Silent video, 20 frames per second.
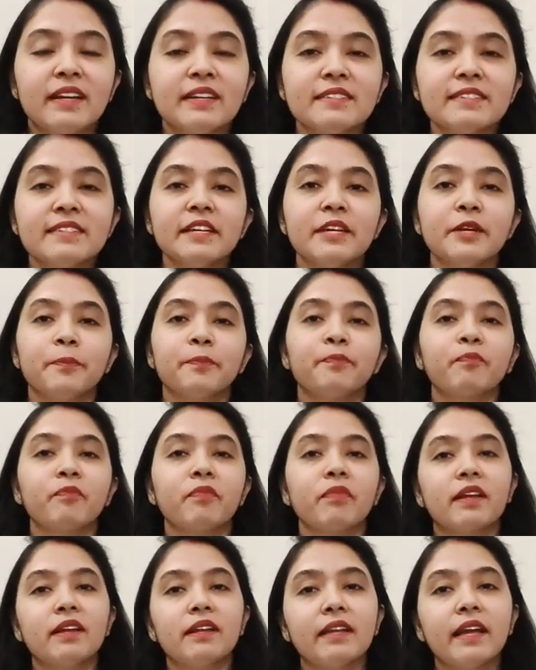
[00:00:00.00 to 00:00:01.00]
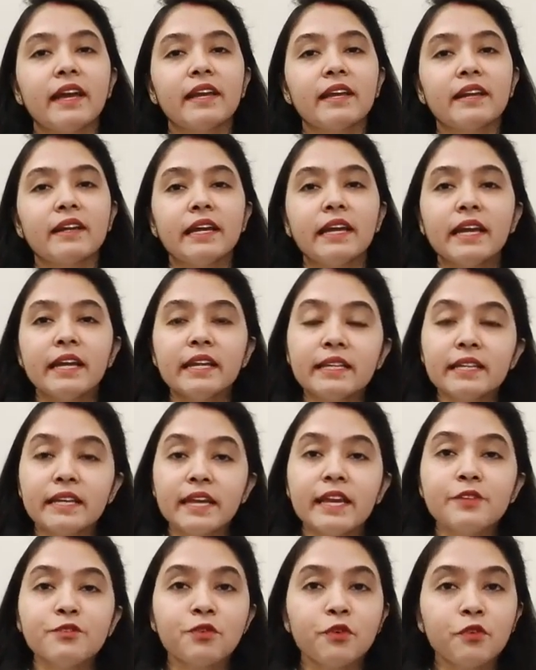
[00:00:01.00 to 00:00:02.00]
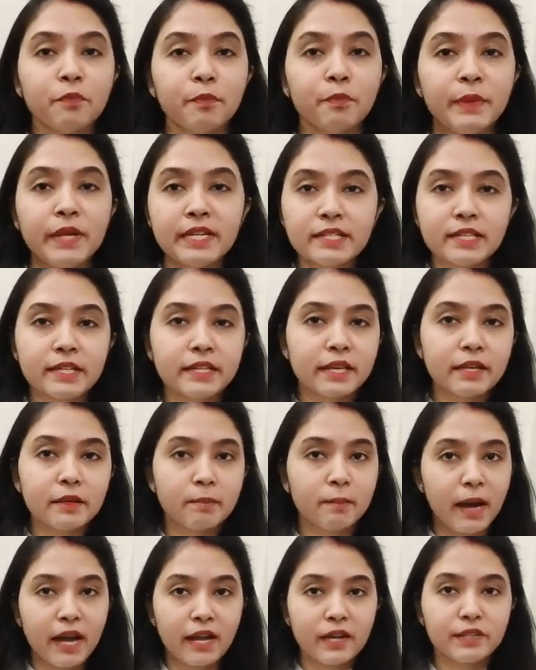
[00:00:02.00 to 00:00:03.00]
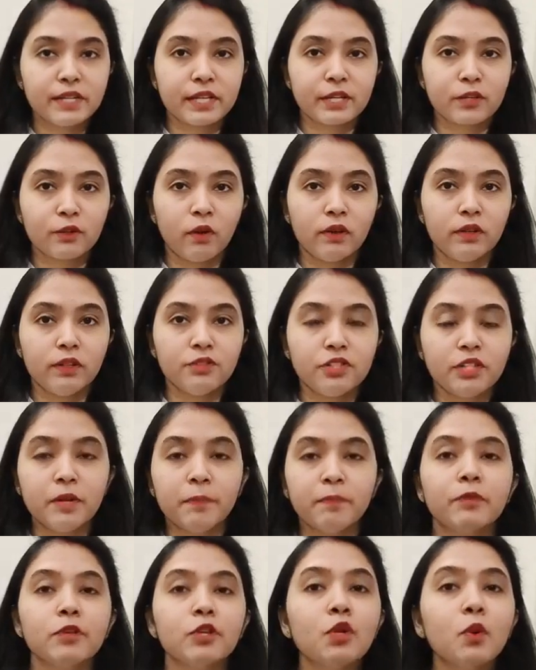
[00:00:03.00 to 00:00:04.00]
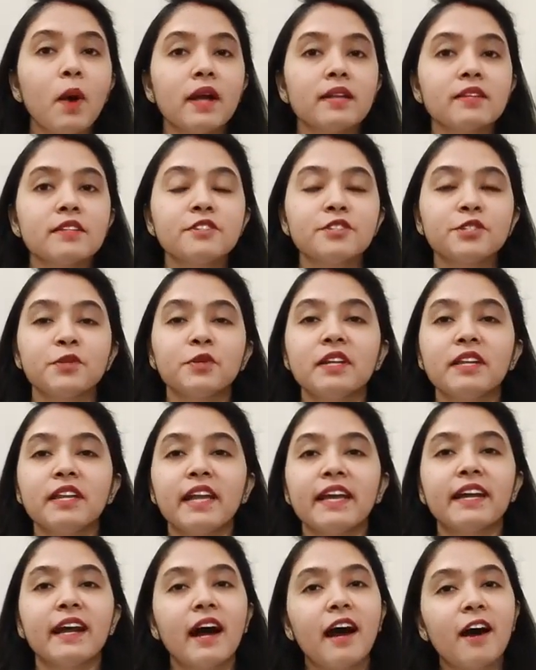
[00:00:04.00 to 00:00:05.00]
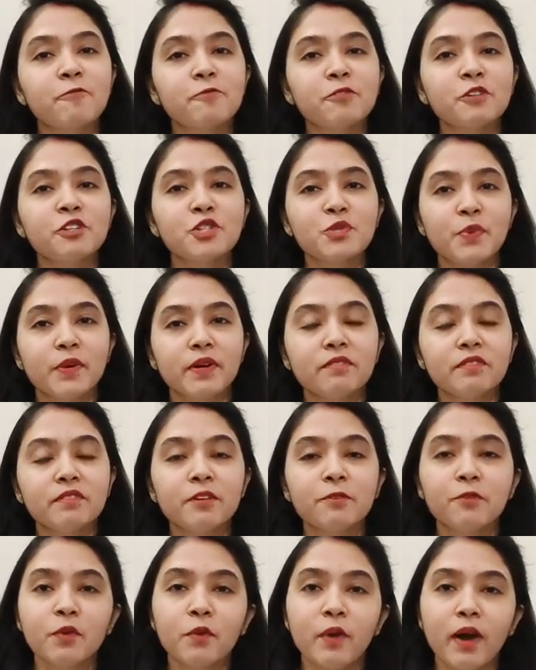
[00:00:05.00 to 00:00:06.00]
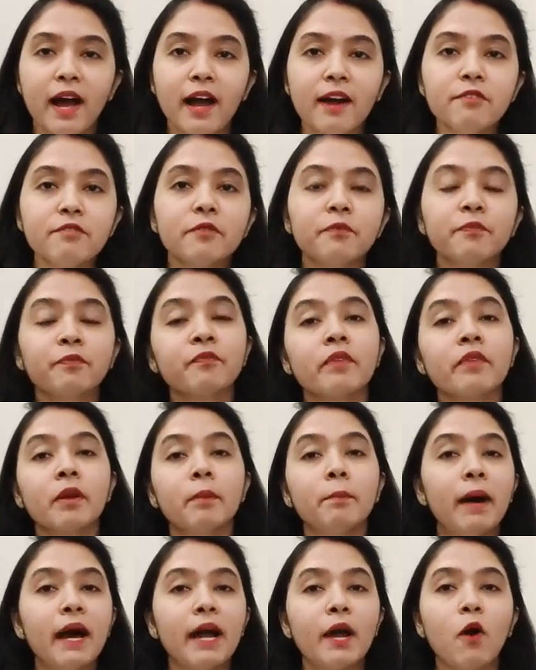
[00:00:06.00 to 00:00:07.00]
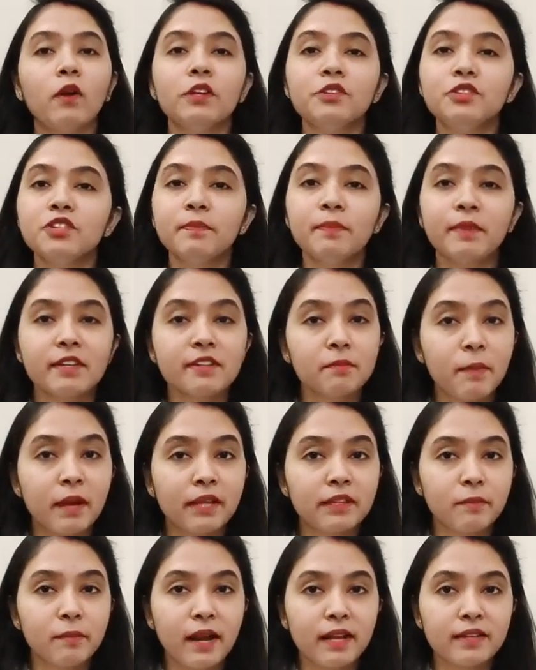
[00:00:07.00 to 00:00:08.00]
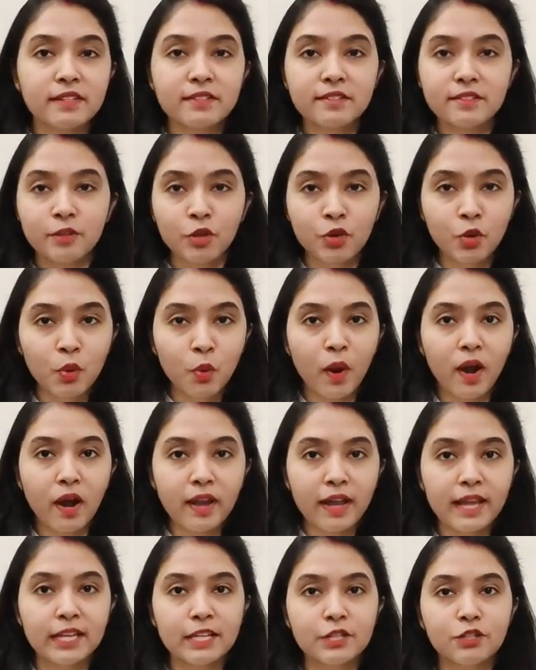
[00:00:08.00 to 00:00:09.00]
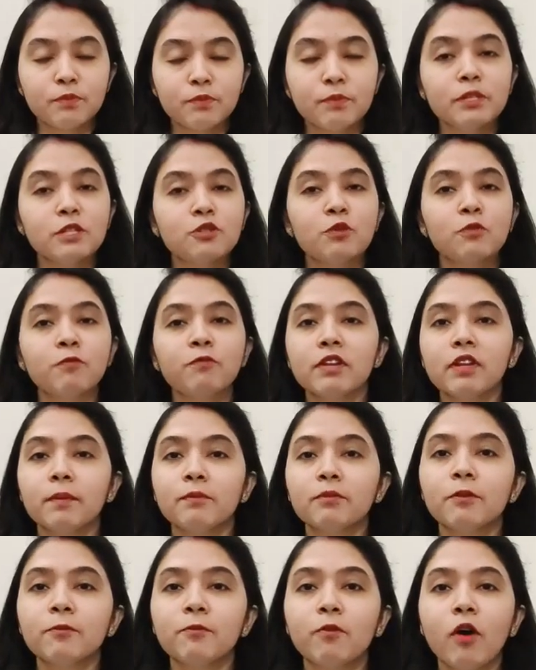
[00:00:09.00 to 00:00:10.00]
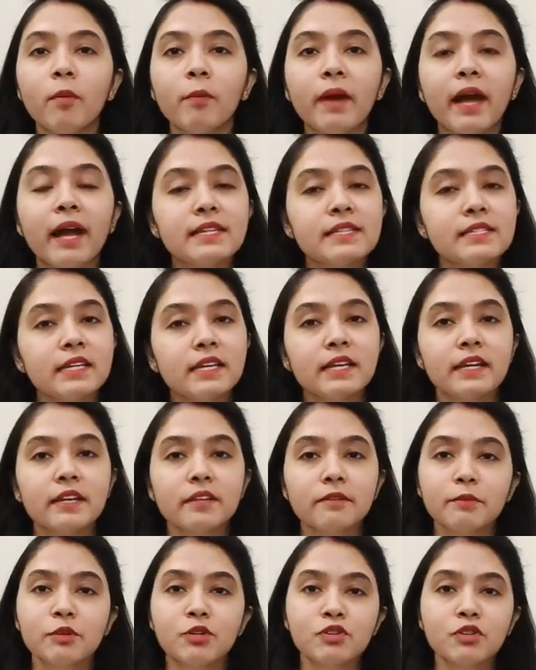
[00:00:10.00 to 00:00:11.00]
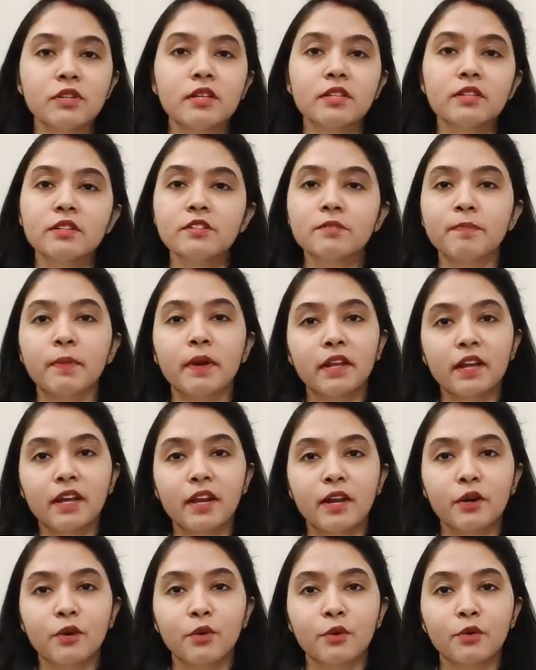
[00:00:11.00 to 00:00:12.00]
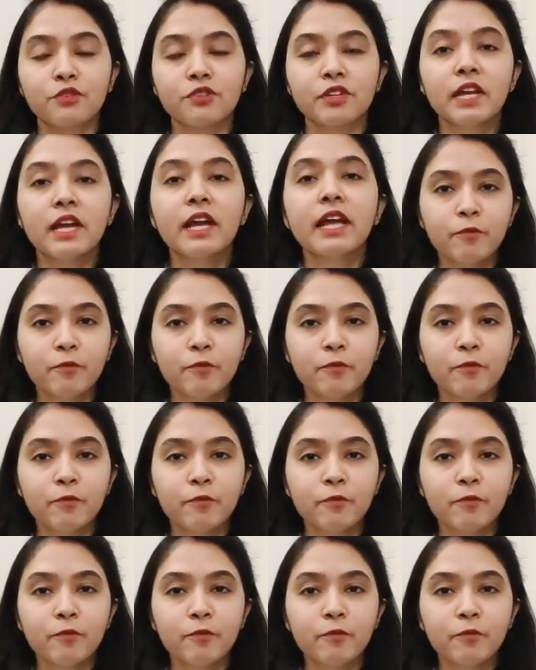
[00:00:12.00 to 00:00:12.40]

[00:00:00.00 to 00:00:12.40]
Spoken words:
See, like in case of BTech in biotechnology, you understood like after 12, if you have biology plus mathematics, you are eligible to fill up the form and take admission in this particular course.